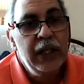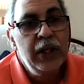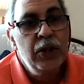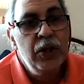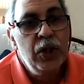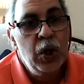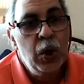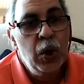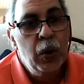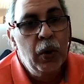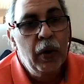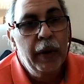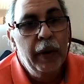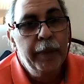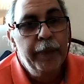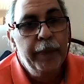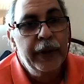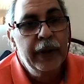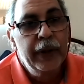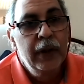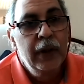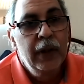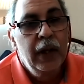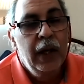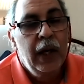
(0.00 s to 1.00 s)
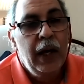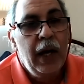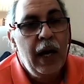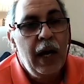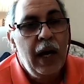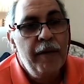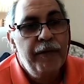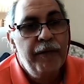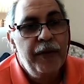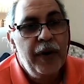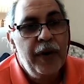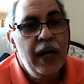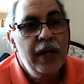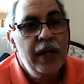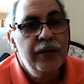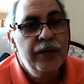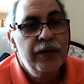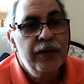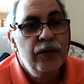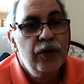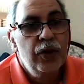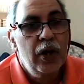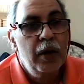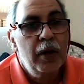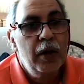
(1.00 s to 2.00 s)
in Europe. France,
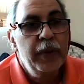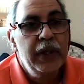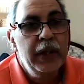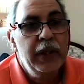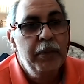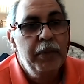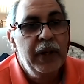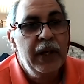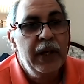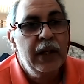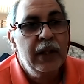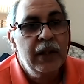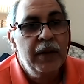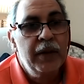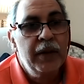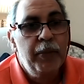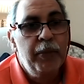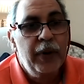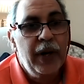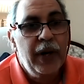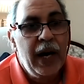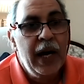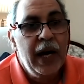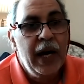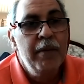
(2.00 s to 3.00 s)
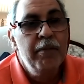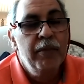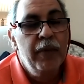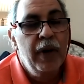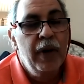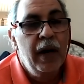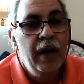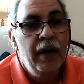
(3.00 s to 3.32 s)
Germany being the prime